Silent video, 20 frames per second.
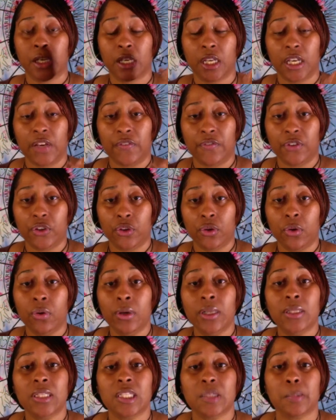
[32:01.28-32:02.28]
If you
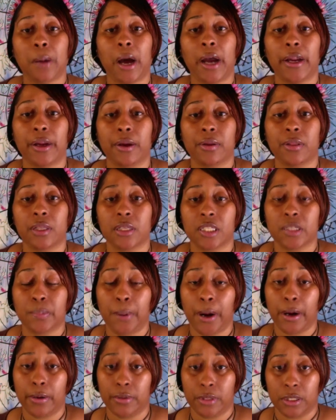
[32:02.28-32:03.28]
inspire this
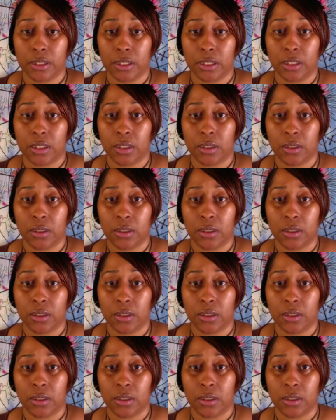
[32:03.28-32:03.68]
person